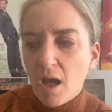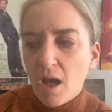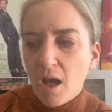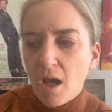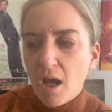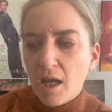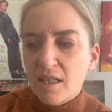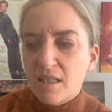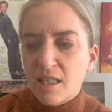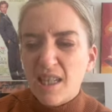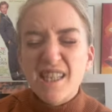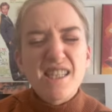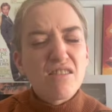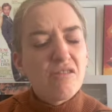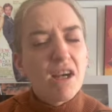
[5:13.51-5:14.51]
are
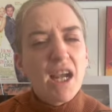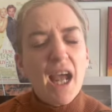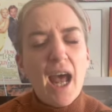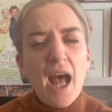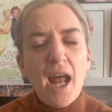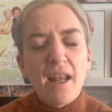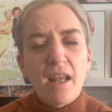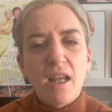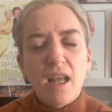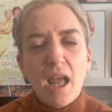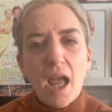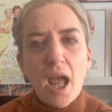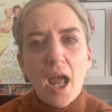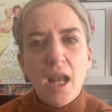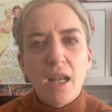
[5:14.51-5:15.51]
disregarding
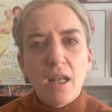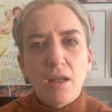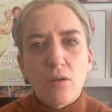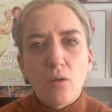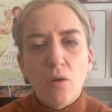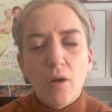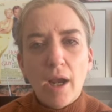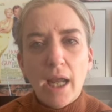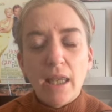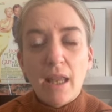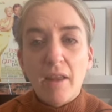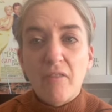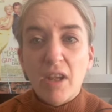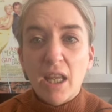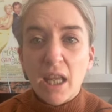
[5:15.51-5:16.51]
and ignoring. They
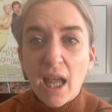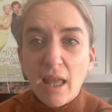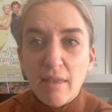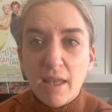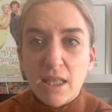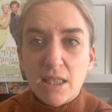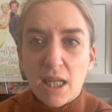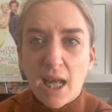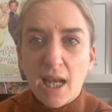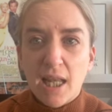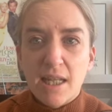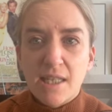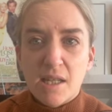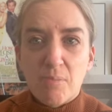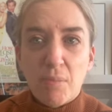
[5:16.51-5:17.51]
forget that Taylor
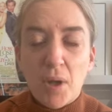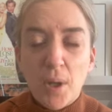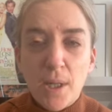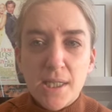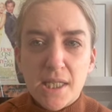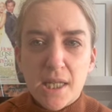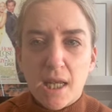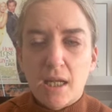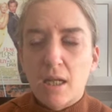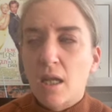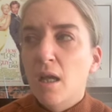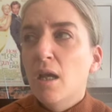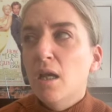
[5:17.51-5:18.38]
is a person.